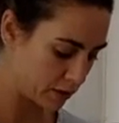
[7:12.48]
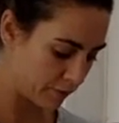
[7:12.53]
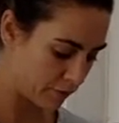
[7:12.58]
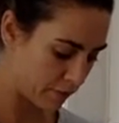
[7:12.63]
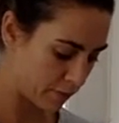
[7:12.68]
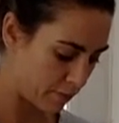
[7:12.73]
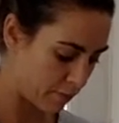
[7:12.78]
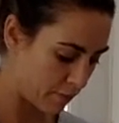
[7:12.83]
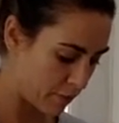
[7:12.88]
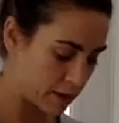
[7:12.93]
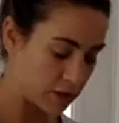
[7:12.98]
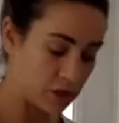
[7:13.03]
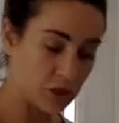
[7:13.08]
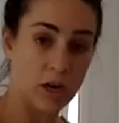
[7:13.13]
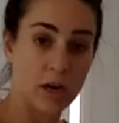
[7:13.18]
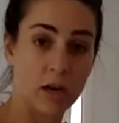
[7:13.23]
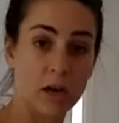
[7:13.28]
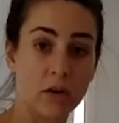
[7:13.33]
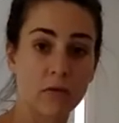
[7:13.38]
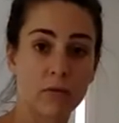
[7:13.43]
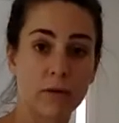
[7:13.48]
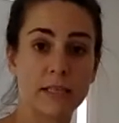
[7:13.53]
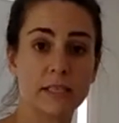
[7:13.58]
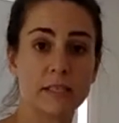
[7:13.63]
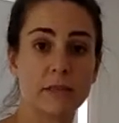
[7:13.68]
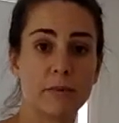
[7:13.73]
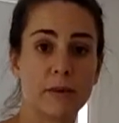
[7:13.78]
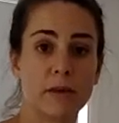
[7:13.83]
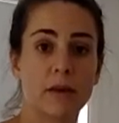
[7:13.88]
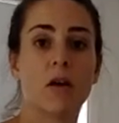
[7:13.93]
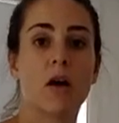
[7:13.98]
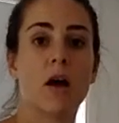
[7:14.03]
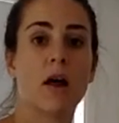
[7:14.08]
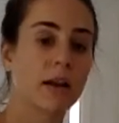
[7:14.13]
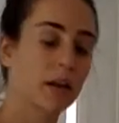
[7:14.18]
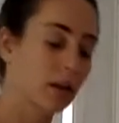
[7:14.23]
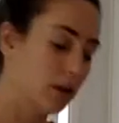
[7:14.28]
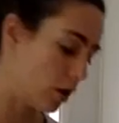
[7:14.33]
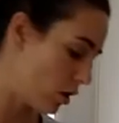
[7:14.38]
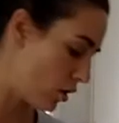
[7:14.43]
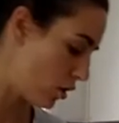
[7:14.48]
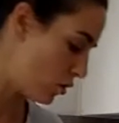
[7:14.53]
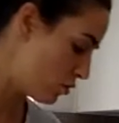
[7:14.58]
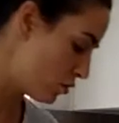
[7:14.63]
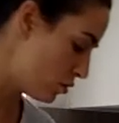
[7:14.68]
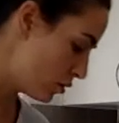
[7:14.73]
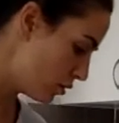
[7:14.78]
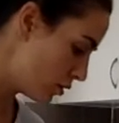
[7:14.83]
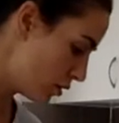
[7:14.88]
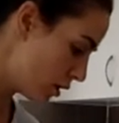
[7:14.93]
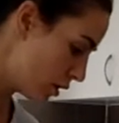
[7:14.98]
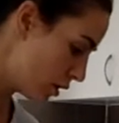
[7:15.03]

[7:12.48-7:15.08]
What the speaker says: of a measure recipe kind of girl.